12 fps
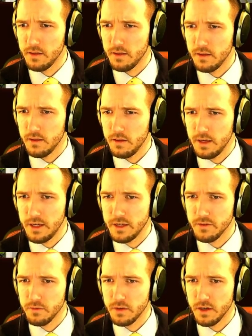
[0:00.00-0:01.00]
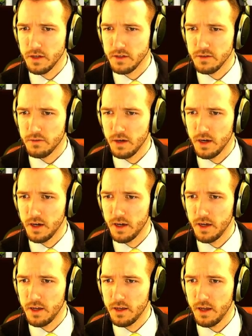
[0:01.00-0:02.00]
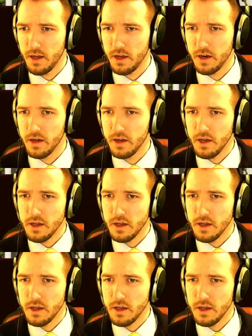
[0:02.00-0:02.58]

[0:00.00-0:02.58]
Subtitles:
These ones right here.